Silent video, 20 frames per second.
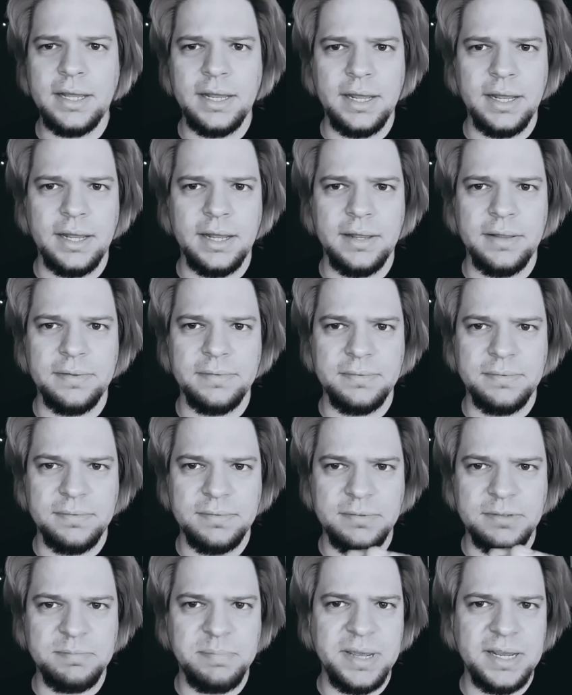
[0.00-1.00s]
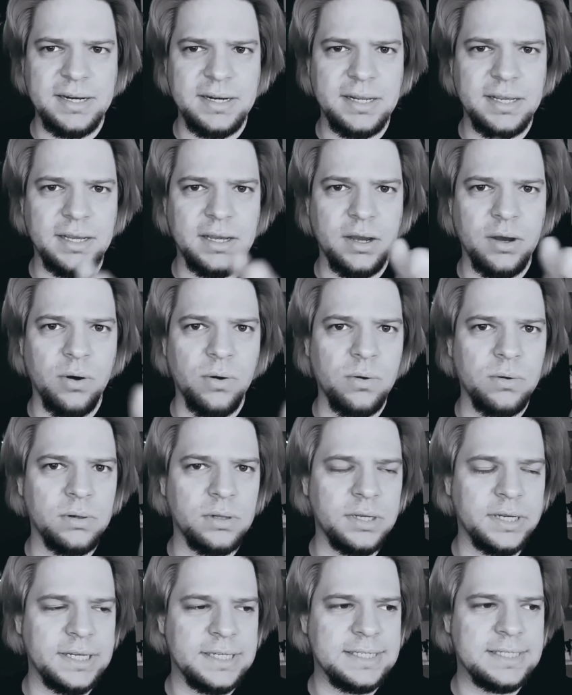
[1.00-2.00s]
uh, spending
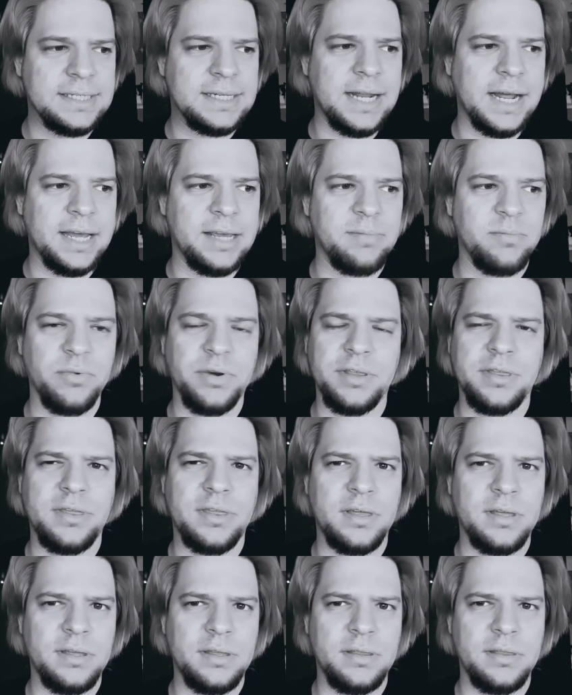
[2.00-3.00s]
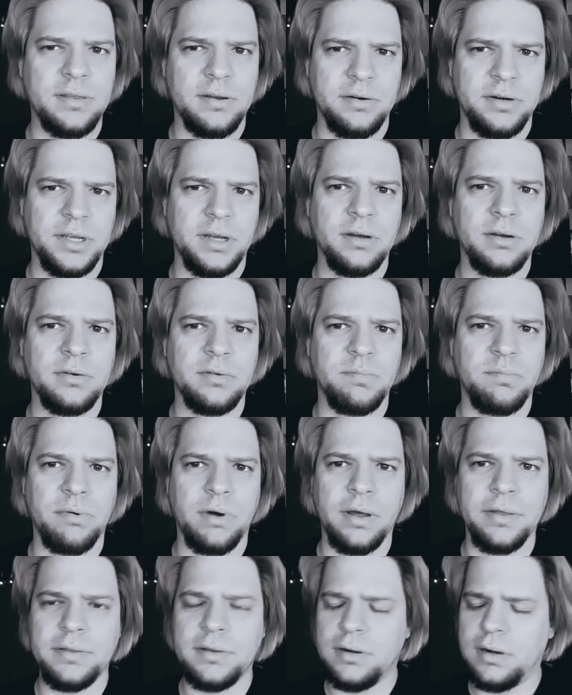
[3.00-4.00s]
all his time with their younger
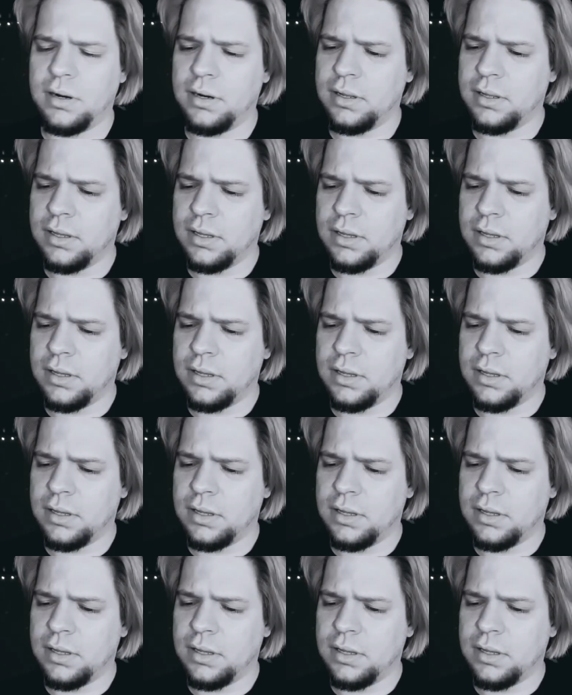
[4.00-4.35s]
brother.